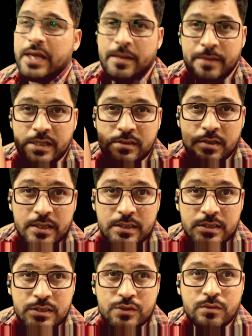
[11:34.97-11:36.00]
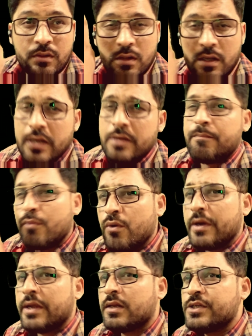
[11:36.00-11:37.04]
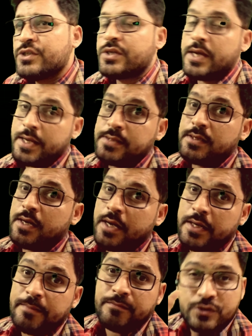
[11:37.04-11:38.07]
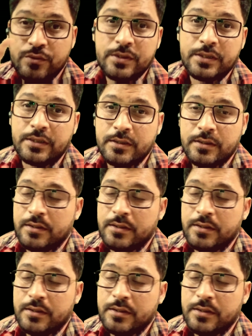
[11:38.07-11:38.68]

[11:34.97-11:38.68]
I'm excited to learn more English as I'm doing.